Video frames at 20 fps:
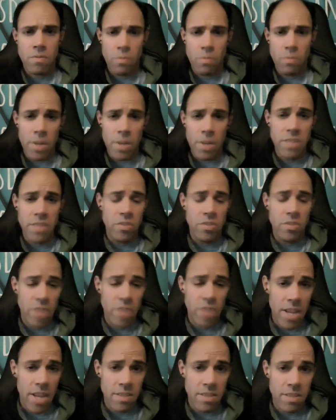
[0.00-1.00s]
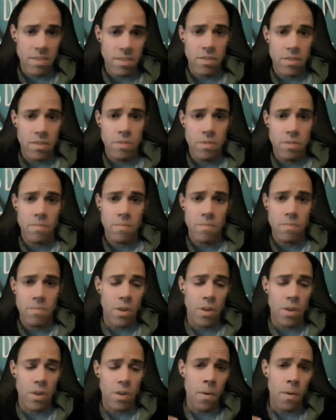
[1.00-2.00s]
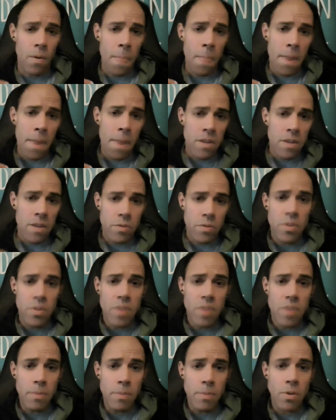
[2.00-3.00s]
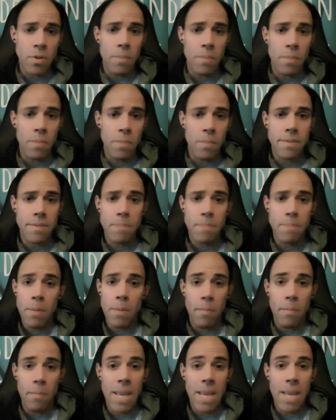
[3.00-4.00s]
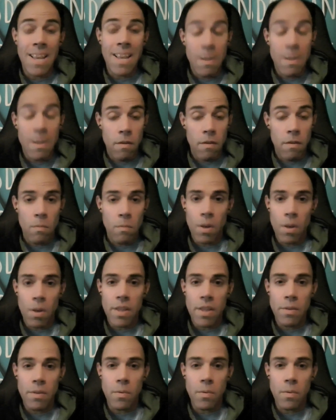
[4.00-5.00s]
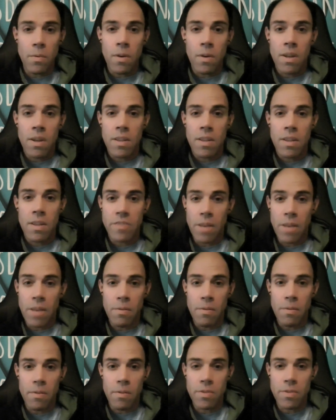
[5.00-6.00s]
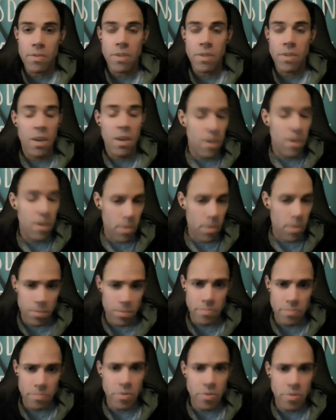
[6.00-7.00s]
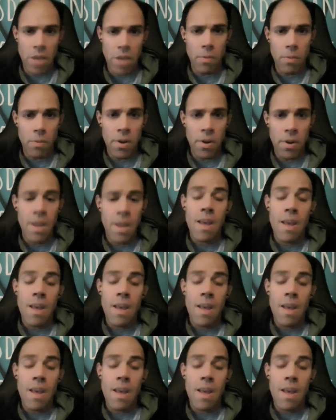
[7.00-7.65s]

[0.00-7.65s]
great chance to, do this episode because people make, what do they do January 1st or January?